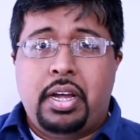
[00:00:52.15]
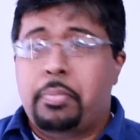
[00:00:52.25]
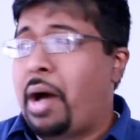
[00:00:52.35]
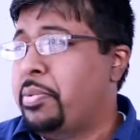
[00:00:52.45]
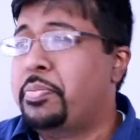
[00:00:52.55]

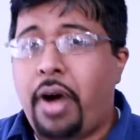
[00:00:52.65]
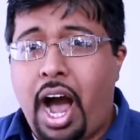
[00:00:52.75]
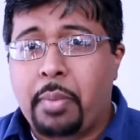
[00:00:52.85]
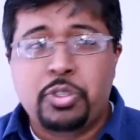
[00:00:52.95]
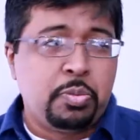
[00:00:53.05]
Mom and
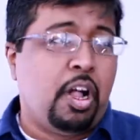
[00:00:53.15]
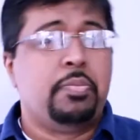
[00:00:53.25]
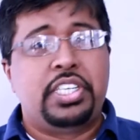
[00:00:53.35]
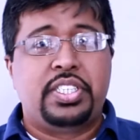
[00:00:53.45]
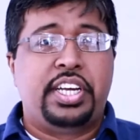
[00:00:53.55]
pop, small
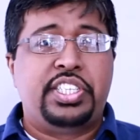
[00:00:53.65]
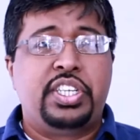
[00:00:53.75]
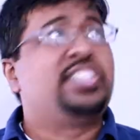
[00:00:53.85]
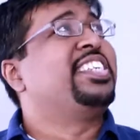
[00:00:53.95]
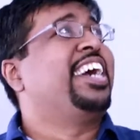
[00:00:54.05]
business,
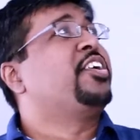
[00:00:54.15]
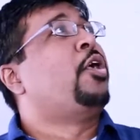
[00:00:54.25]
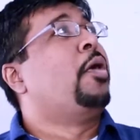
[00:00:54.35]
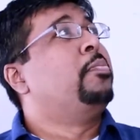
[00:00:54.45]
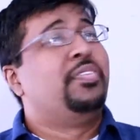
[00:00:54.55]
sitting at
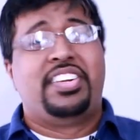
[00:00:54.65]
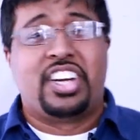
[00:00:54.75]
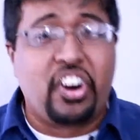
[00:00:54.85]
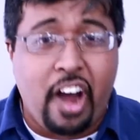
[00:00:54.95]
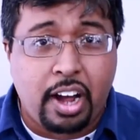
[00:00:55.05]
home, living in a
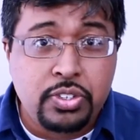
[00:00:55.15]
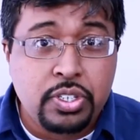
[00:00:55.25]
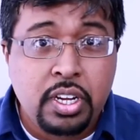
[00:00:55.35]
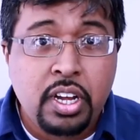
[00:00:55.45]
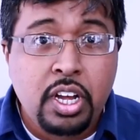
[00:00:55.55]
garage,
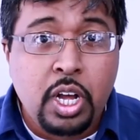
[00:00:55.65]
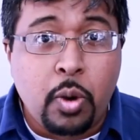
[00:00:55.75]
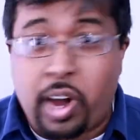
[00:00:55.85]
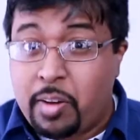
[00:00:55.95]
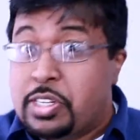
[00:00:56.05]

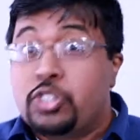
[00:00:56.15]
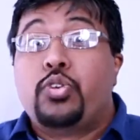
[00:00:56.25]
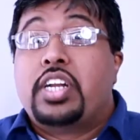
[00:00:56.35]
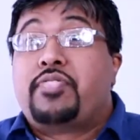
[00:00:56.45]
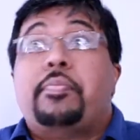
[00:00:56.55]
whatever business you're
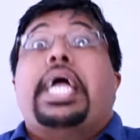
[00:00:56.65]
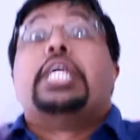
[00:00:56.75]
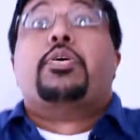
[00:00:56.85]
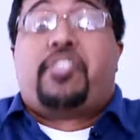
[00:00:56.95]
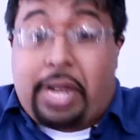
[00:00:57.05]
running from
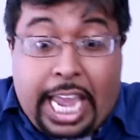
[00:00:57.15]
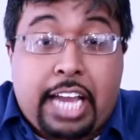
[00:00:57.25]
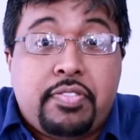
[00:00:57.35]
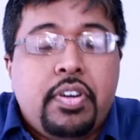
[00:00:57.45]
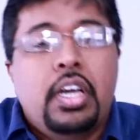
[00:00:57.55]
anywhere, from a
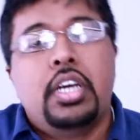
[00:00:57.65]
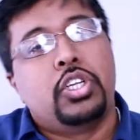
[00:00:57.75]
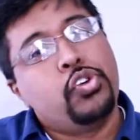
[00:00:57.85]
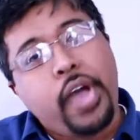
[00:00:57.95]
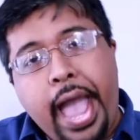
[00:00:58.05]
cave,
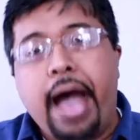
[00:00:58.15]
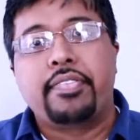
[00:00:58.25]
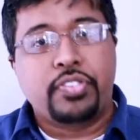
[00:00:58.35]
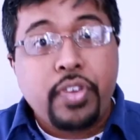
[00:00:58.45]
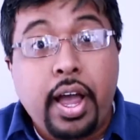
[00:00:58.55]
you
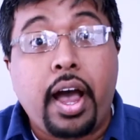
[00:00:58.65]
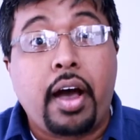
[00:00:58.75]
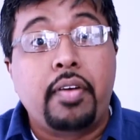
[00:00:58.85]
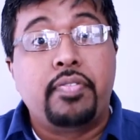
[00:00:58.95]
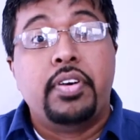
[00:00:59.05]
have to
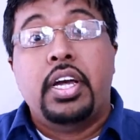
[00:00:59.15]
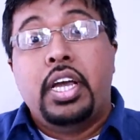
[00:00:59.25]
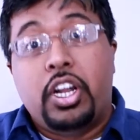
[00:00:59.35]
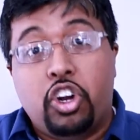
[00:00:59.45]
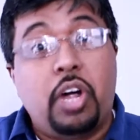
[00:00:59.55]
have
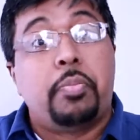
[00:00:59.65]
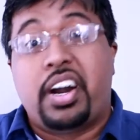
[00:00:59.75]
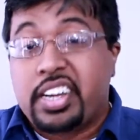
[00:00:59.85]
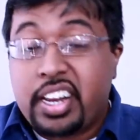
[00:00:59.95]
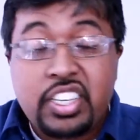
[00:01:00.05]
an online
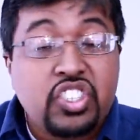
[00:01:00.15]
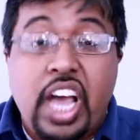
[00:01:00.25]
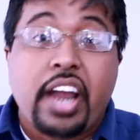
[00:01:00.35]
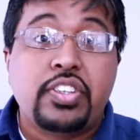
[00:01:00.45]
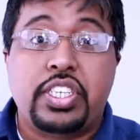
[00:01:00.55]
marketing
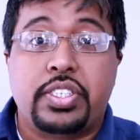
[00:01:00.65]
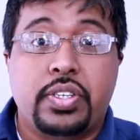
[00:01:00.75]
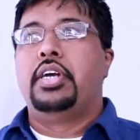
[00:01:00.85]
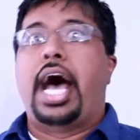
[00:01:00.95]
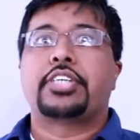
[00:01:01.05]
strategies.
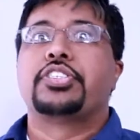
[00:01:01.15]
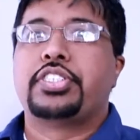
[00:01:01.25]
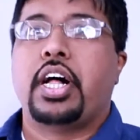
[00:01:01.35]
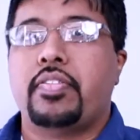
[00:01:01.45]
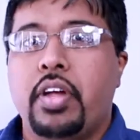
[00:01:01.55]
Ask
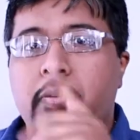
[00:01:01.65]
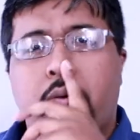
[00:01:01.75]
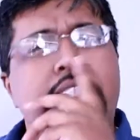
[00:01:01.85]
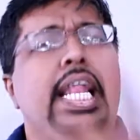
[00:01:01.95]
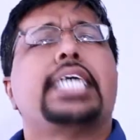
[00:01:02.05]
yourself, when
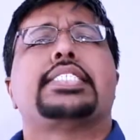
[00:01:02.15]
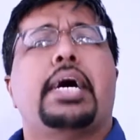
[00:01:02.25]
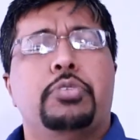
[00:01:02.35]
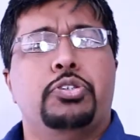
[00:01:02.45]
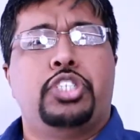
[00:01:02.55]
was the last
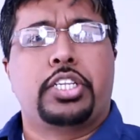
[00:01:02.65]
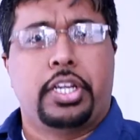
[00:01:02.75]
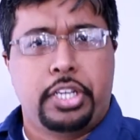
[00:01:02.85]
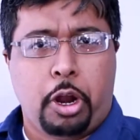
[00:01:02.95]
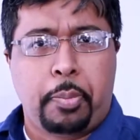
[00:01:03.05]
time you checked
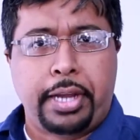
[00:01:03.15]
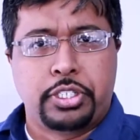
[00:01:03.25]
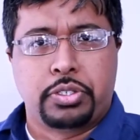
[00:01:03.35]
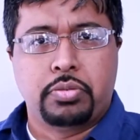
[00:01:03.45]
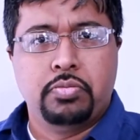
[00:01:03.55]
the yellow
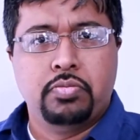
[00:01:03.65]
pages?